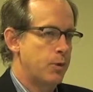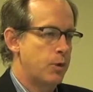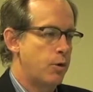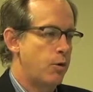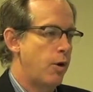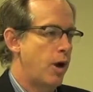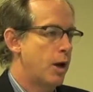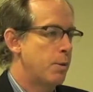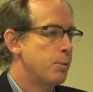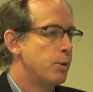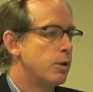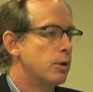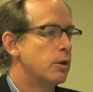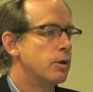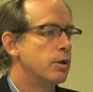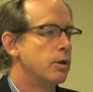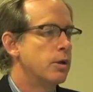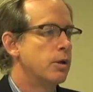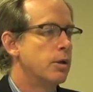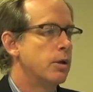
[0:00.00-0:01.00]
credible,
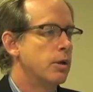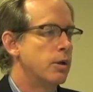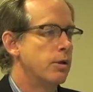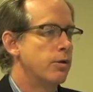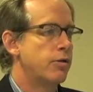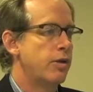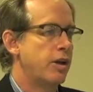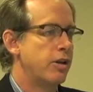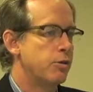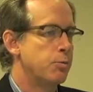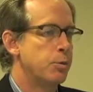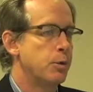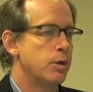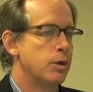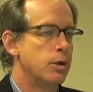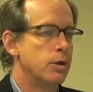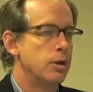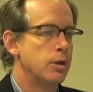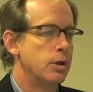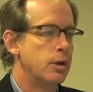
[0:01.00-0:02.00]

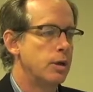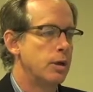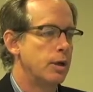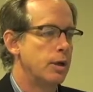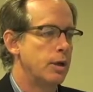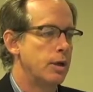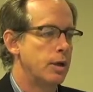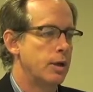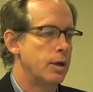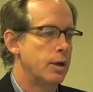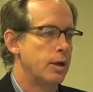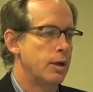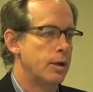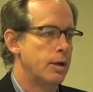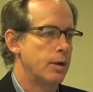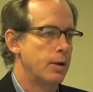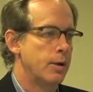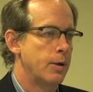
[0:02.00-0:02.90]
sensible, uh,